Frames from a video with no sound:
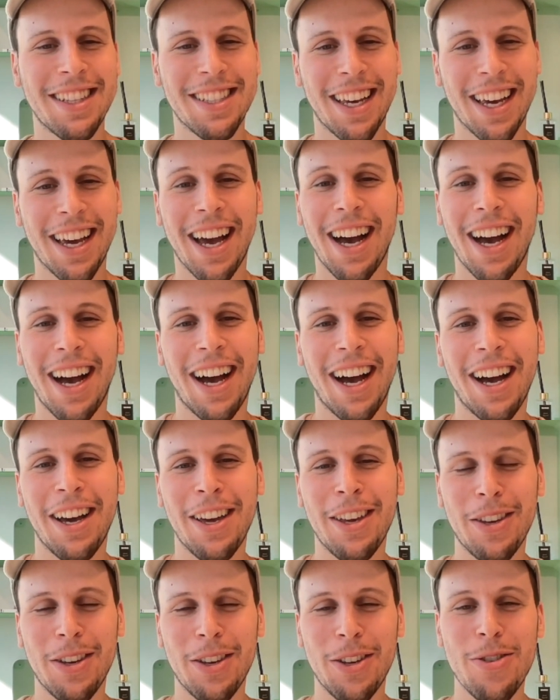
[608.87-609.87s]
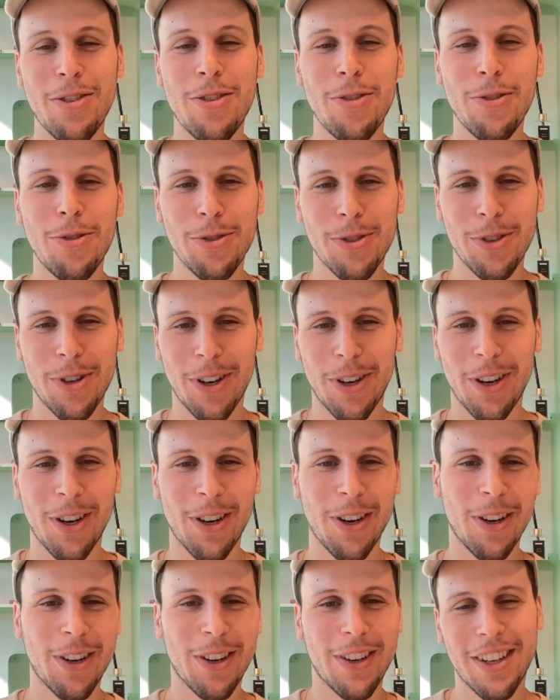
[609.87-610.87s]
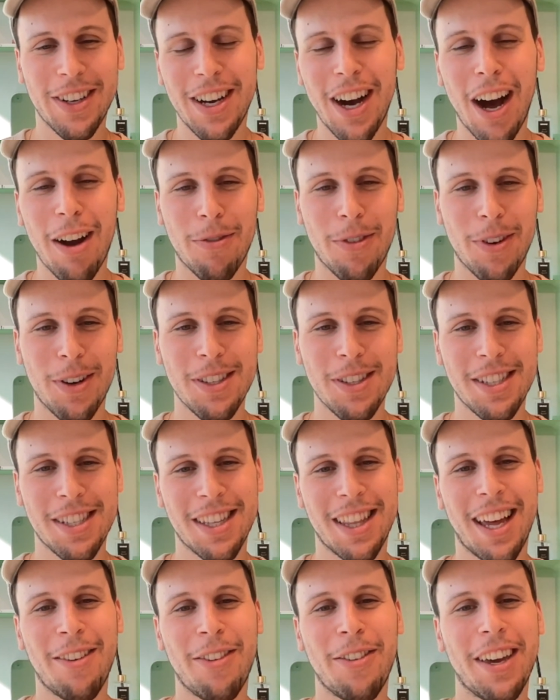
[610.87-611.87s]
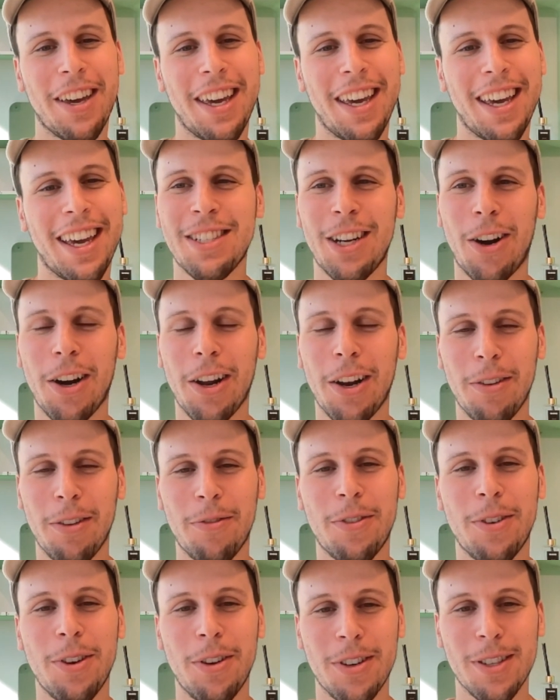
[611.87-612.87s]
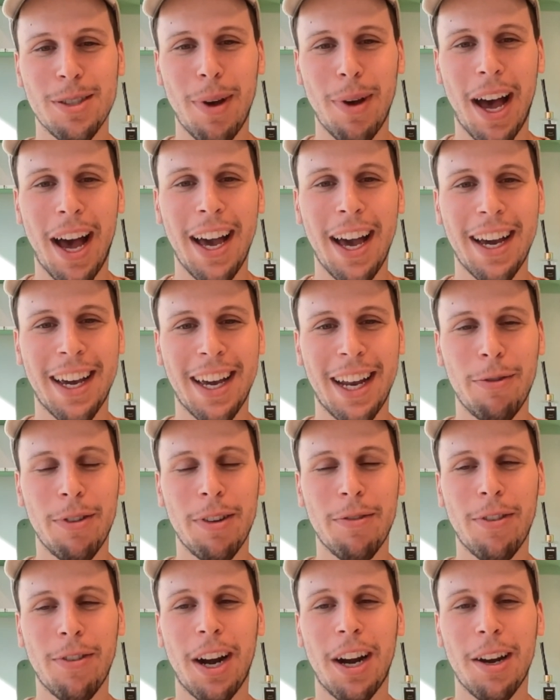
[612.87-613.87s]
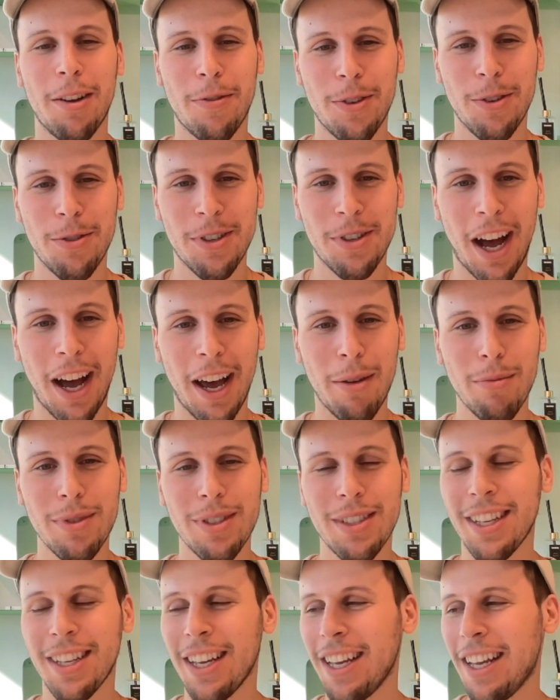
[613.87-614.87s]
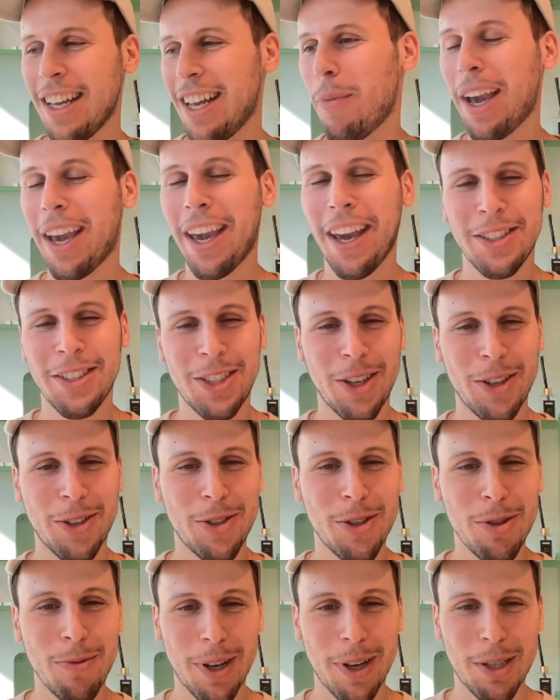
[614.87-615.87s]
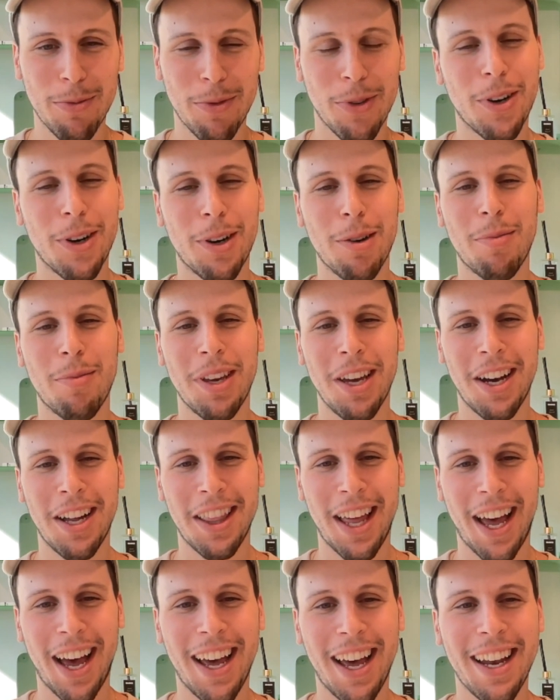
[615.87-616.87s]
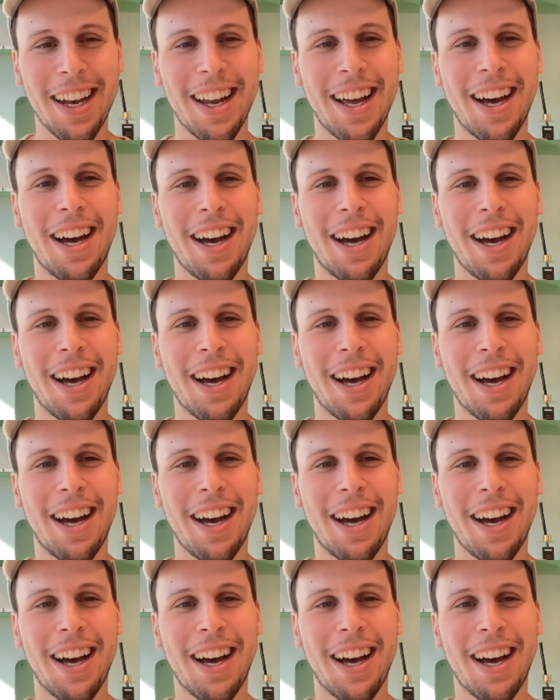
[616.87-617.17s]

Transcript: like a user conference that we started a few years back, and we've run it a few times. I can't share too much more beyond that,